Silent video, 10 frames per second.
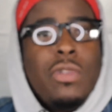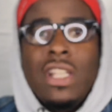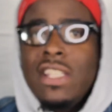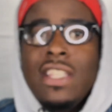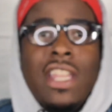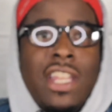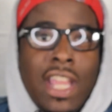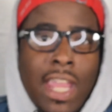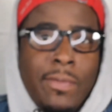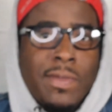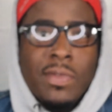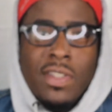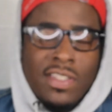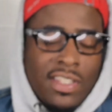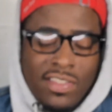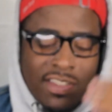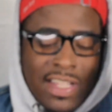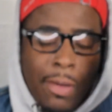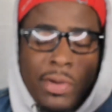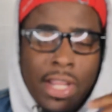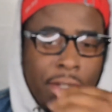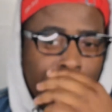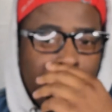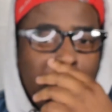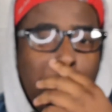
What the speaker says: releasing any names because that's just not what I do.